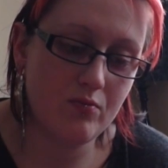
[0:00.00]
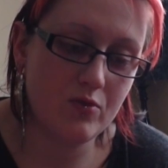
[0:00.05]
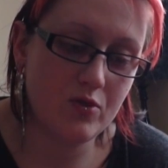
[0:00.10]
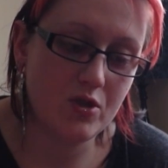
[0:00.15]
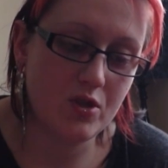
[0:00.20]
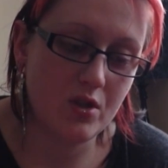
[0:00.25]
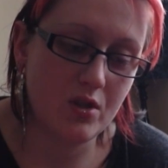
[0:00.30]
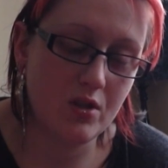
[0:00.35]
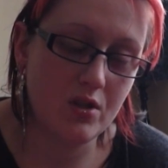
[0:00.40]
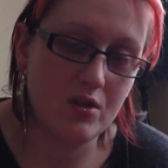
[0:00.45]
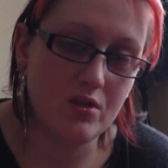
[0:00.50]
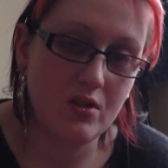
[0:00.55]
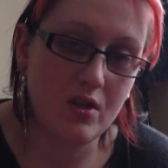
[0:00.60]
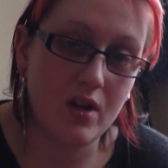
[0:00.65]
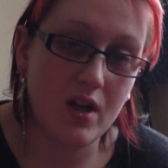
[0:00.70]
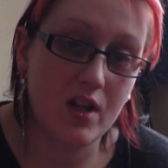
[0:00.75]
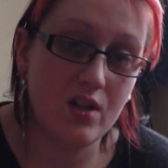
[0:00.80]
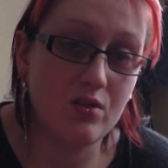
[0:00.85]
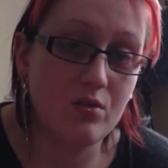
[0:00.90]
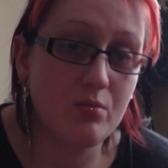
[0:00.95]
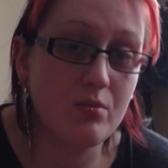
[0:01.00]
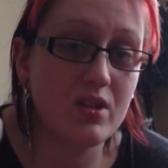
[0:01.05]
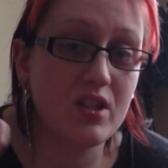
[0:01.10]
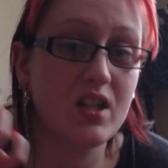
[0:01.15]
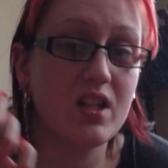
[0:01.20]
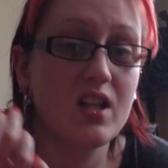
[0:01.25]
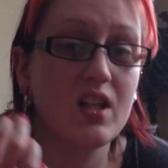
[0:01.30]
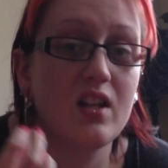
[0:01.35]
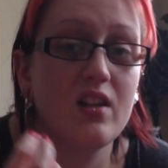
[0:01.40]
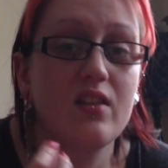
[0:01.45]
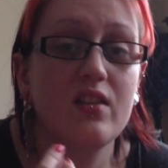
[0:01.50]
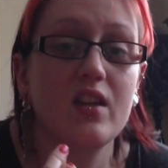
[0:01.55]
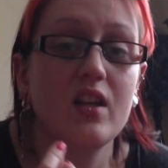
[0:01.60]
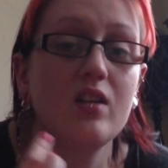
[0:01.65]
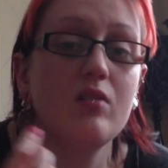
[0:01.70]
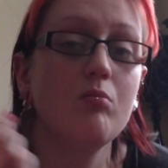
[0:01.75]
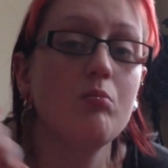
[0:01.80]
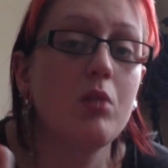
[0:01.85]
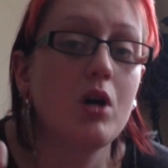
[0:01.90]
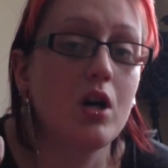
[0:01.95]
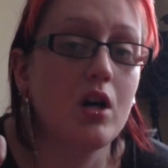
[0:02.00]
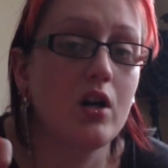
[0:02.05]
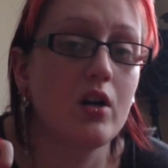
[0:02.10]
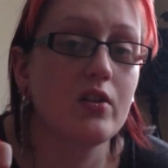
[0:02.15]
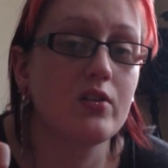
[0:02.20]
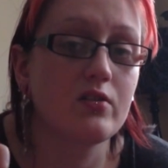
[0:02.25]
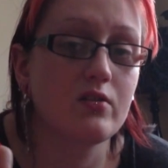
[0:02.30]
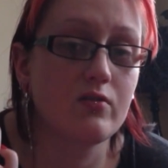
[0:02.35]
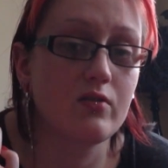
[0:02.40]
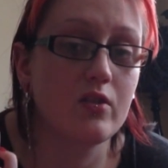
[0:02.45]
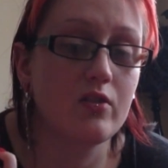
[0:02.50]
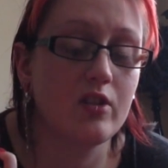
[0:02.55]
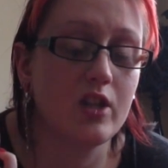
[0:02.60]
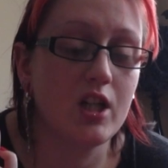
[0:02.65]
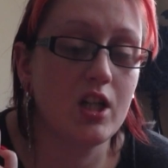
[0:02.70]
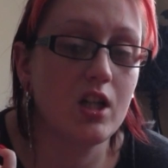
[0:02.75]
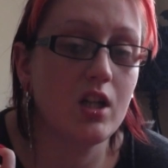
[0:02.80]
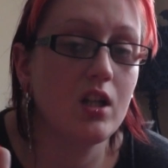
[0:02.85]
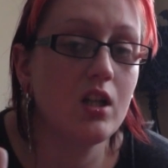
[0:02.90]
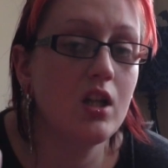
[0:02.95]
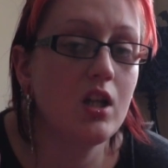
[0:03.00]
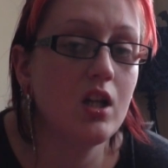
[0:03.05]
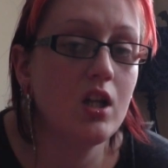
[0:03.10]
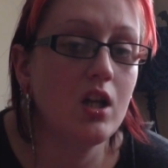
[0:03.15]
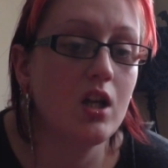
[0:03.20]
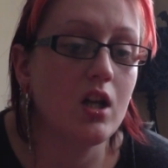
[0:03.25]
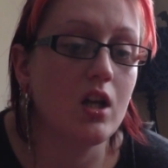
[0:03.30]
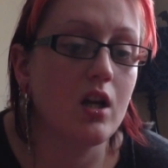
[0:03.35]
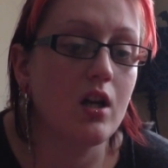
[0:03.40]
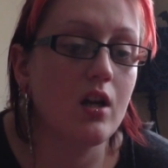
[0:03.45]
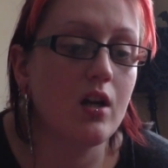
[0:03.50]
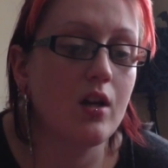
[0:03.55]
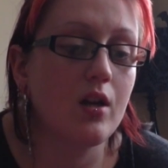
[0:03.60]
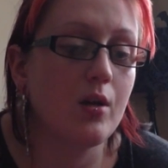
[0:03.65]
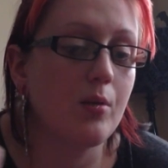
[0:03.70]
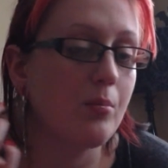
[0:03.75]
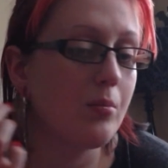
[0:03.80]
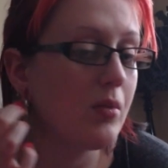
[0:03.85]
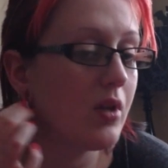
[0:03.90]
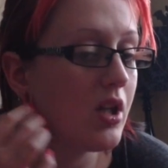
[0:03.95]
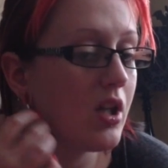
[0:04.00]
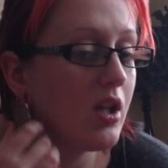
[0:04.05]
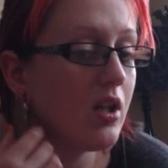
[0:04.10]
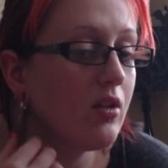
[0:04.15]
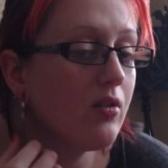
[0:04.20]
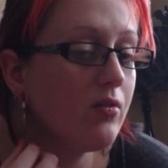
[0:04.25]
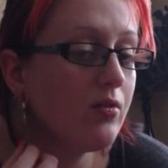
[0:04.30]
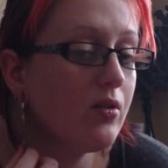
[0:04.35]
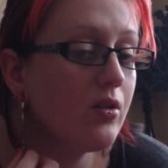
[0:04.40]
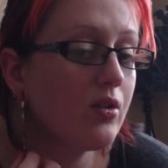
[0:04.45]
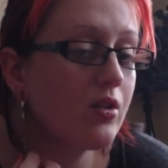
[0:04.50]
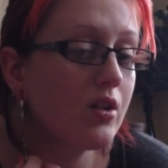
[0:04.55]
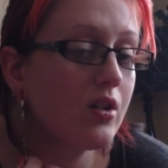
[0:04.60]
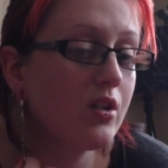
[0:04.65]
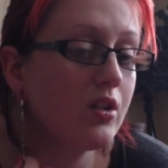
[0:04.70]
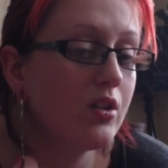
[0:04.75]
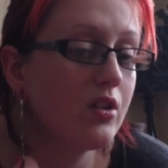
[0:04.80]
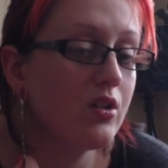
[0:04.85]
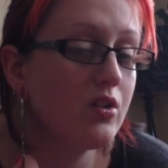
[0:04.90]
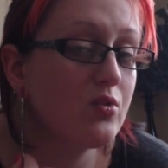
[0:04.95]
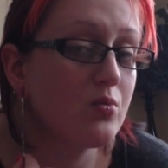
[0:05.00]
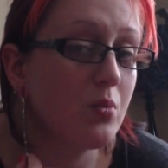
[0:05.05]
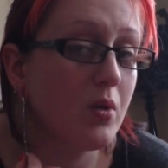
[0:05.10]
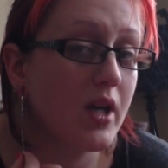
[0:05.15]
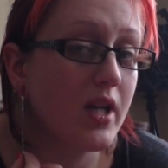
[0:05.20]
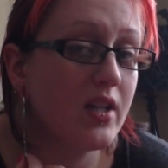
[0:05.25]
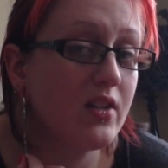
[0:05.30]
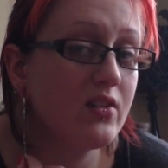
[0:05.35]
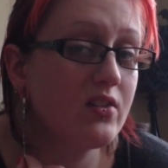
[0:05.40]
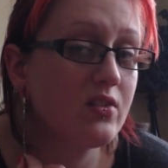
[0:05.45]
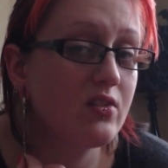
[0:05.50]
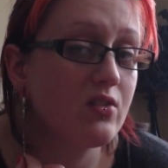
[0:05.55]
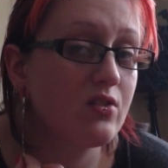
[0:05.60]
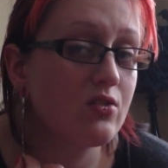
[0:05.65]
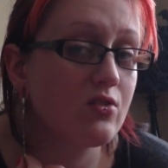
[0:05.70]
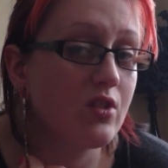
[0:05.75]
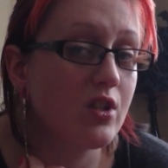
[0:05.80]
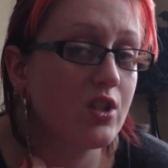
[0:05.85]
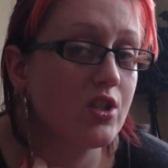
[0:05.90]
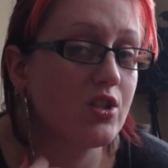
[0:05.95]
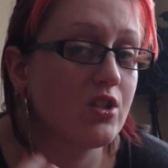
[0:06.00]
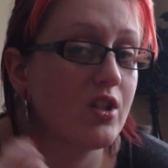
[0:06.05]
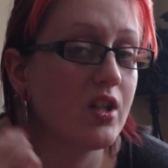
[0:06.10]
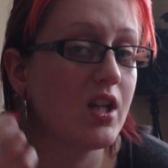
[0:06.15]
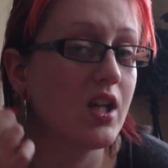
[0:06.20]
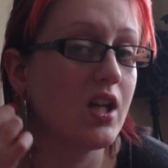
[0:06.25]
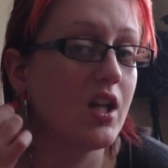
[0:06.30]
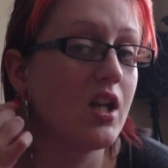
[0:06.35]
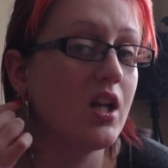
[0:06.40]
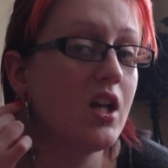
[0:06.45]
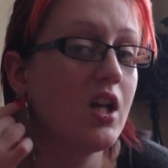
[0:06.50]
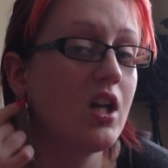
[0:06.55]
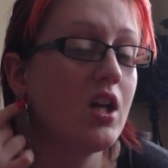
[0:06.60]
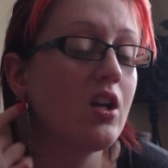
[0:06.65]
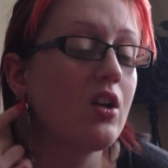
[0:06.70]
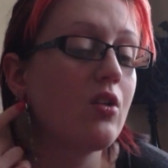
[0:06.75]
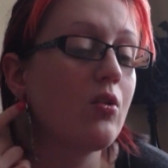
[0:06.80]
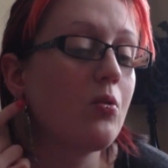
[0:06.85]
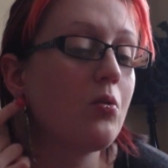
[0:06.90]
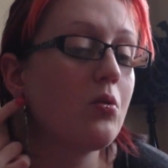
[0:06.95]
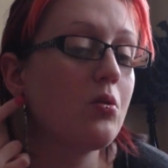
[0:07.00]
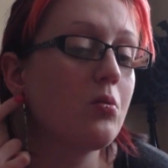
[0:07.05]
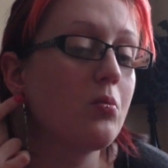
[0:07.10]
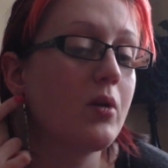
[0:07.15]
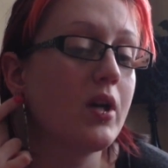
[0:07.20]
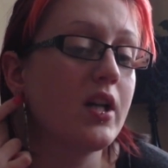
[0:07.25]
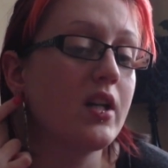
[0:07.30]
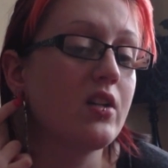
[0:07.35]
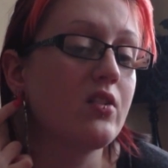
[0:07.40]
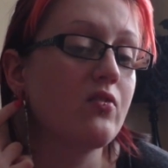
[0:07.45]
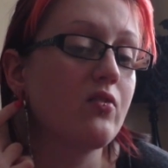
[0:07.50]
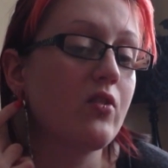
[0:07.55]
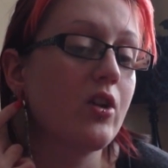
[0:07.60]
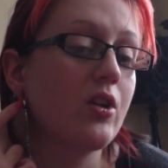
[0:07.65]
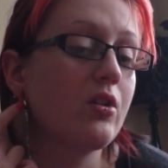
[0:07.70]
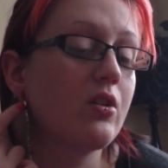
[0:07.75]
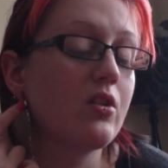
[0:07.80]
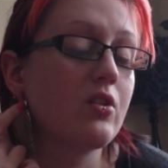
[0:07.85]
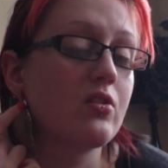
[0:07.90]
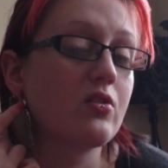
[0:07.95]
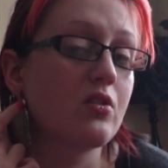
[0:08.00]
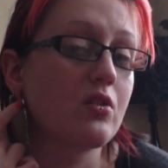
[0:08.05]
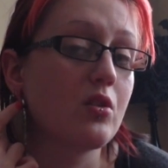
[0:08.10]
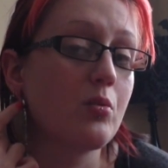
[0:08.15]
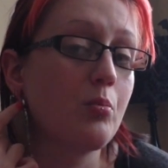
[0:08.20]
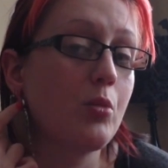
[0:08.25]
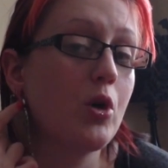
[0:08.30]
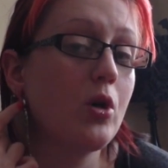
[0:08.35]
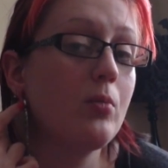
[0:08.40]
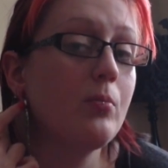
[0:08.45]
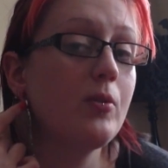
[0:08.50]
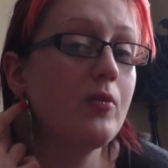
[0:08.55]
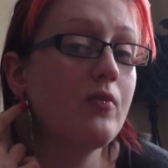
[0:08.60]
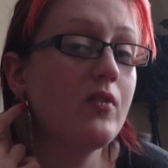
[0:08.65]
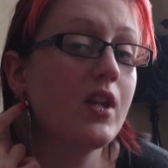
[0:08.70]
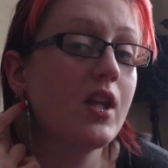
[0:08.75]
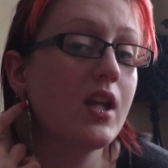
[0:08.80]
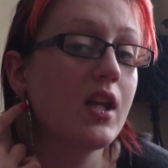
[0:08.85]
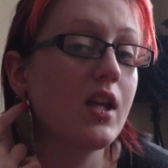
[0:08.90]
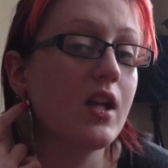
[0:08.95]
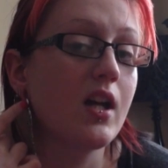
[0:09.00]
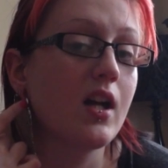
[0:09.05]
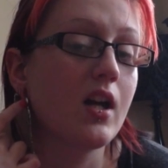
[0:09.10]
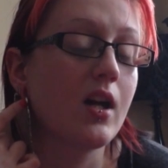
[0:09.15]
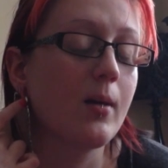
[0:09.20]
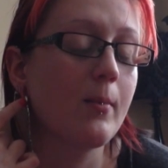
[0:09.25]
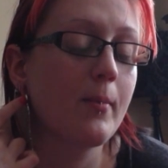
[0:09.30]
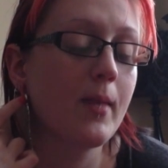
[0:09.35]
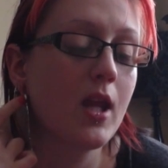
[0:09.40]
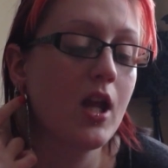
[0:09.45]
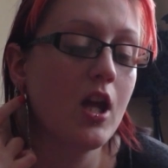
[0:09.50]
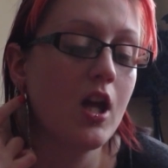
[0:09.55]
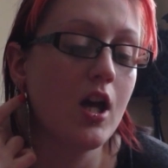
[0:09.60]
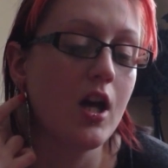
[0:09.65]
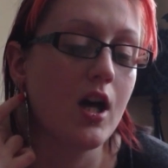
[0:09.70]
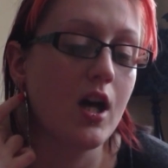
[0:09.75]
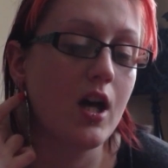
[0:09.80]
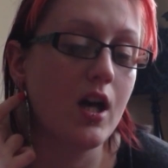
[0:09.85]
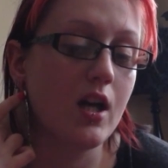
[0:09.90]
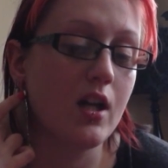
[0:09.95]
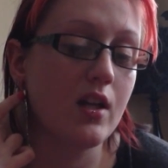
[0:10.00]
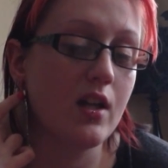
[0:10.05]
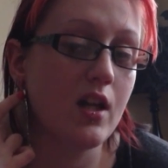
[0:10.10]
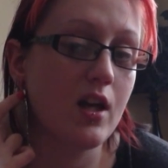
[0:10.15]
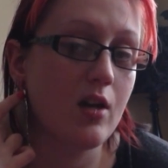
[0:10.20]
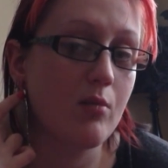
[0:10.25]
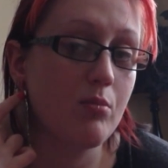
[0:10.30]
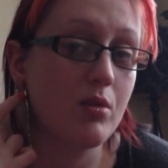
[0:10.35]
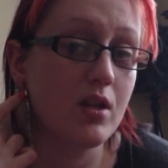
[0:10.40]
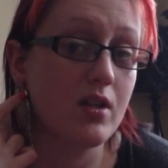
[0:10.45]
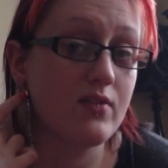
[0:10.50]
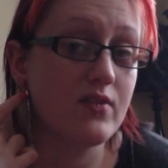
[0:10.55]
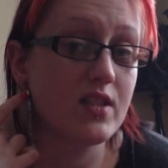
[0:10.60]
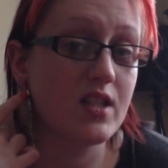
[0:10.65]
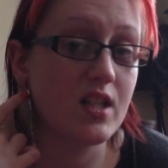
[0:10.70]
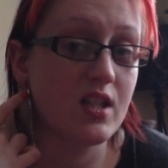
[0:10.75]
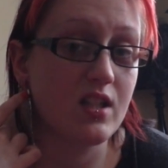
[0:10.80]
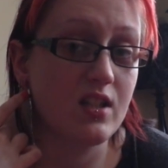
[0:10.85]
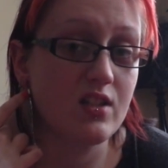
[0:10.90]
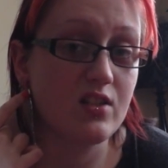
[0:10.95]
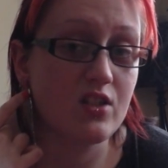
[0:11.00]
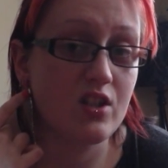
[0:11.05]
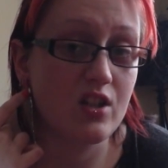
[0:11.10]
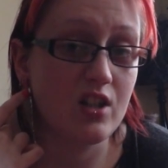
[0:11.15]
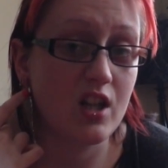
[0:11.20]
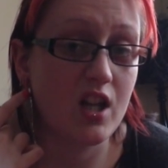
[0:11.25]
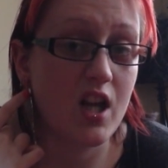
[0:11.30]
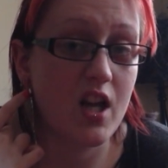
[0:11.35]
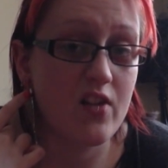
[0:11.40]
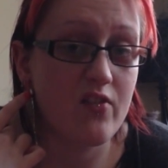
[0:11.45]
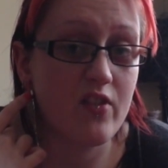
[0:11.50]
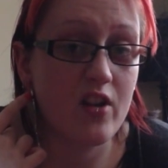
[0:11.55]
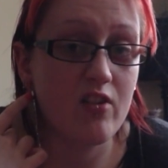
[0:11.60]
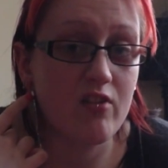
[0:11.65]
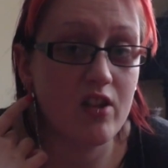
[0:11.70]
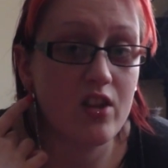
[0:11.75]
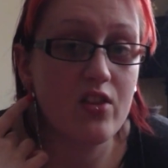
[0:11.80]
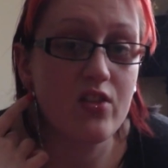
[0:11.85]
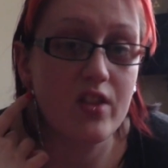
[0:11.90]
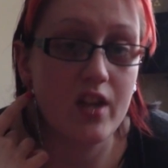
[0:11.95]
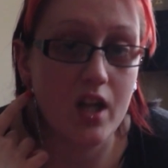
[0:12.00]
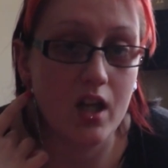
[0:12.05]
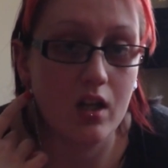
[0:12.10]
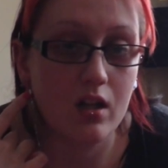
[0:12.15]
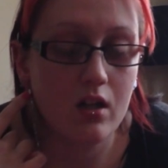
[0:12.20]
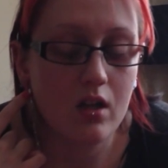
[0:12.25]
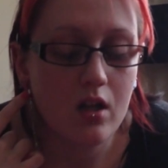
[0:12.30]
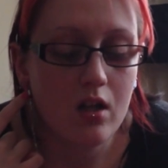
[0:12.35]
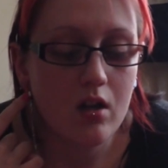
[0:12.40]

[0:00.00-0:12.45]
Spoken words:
so that you don't end up with any thin parts of your ear. If you're going to use weights to stretch your ear, all the weight is focused on the bottom of the ear, and that bit of skin is going to get very thin.